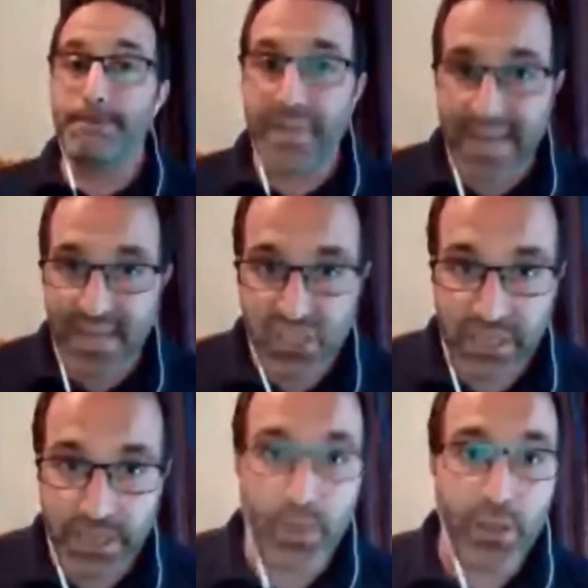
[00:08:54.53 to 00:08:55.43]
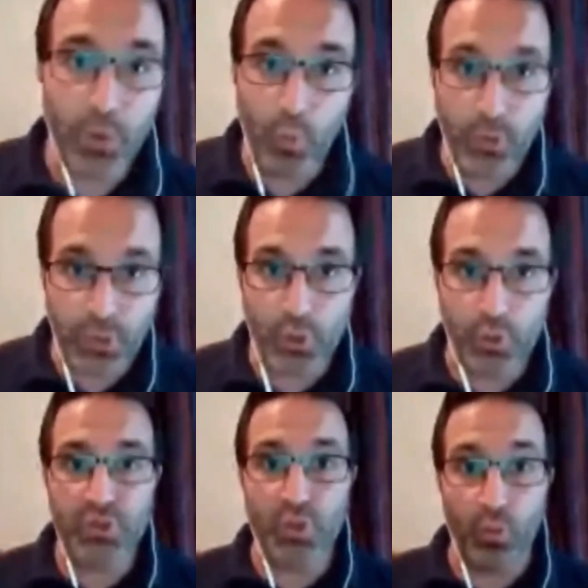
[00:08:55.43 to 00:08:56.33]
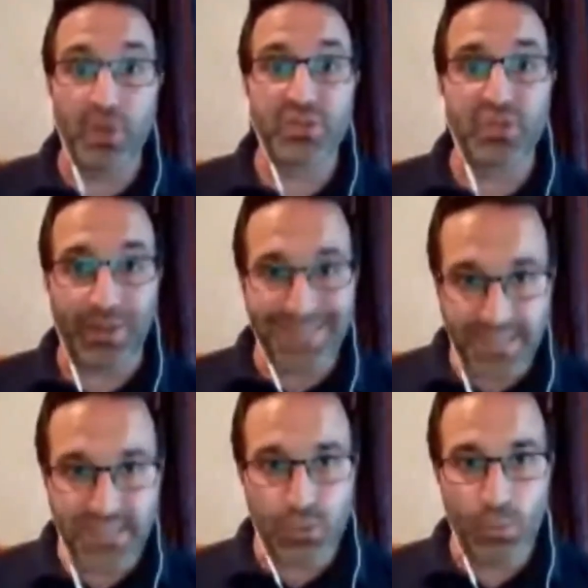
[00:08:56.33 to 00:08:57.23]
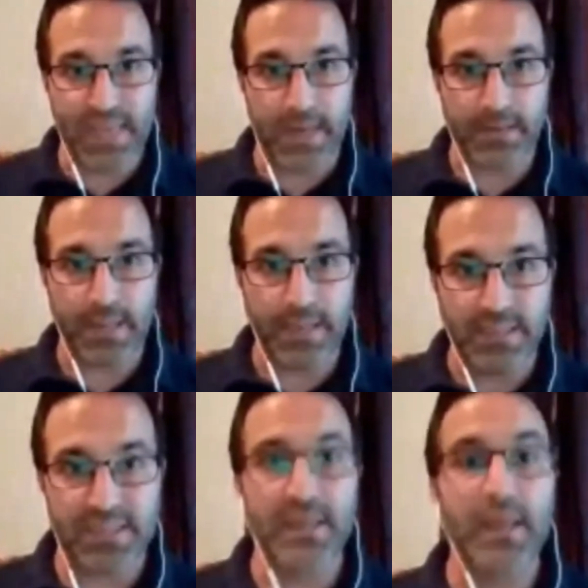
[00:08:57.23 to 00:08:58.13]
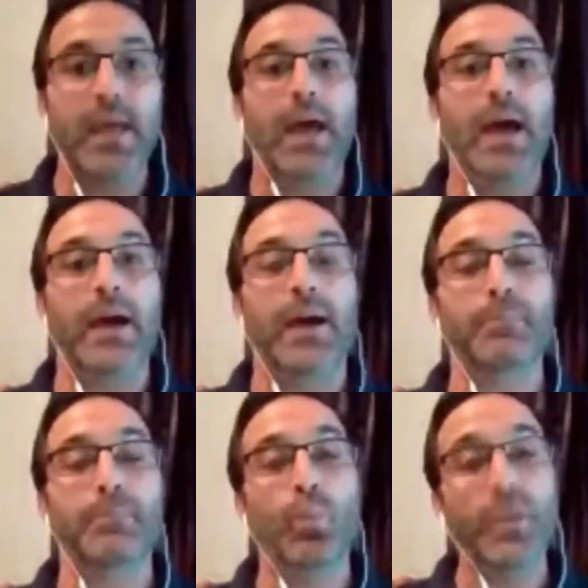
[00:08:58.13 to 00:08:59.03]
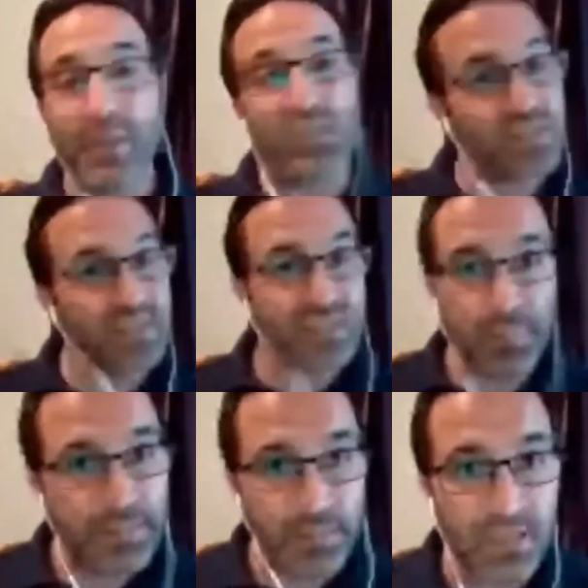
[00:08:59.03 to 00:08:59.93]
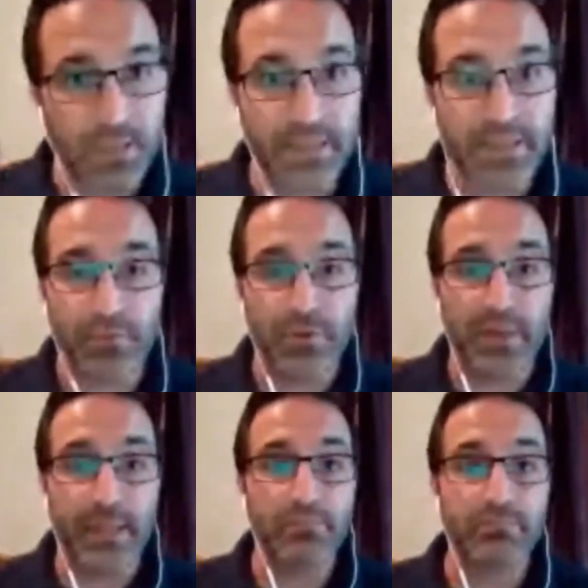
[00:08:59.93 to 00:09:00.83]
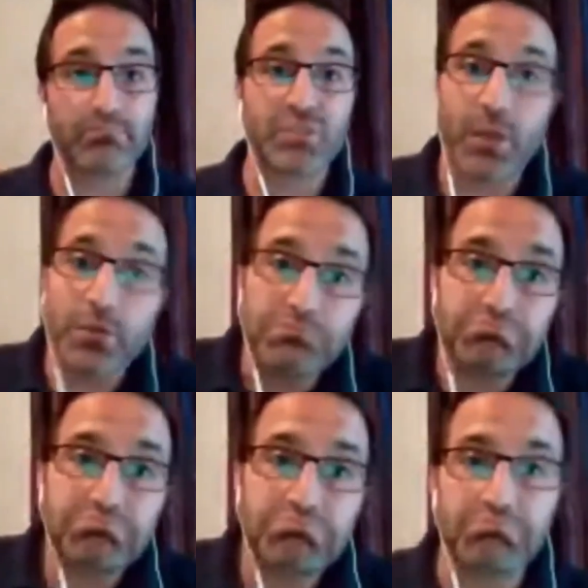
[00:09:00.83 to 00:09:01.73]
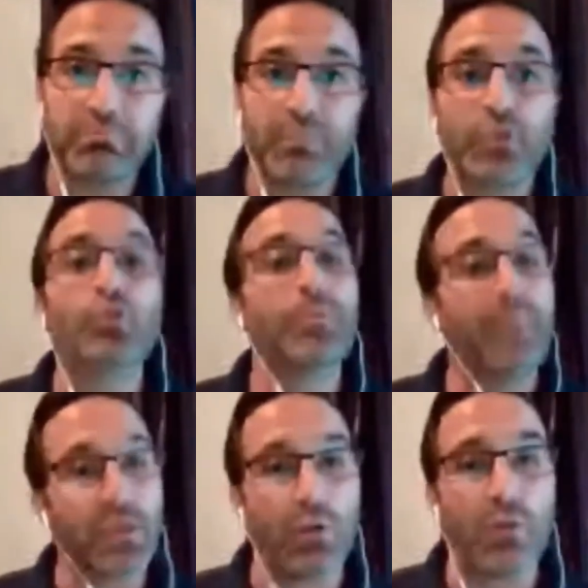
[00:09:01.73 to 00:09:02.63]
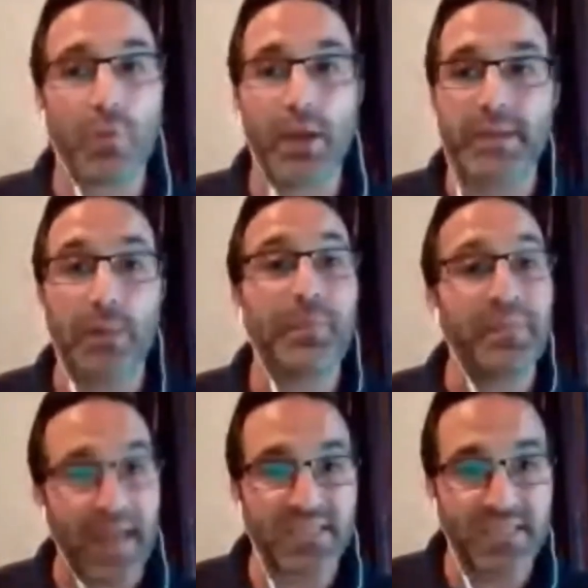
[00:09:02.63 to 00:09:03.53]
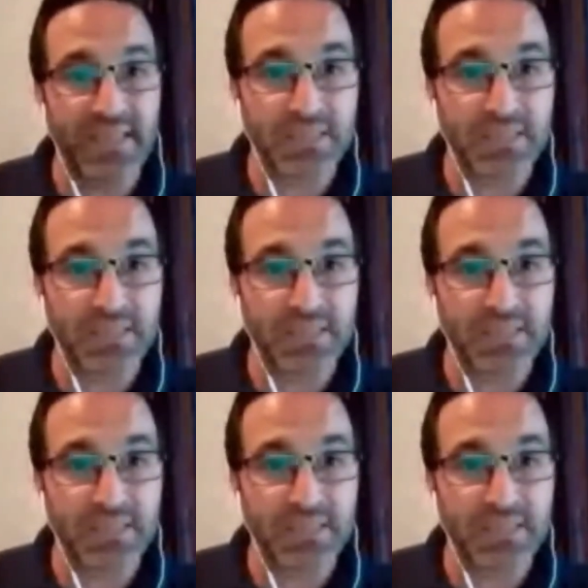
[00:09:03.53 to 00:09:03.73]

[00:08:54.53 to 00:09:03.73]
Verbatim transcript: But actually, we all use almost identical techniques. Um, we may just explain them slightly differently. So you can make your own mind up, but that's the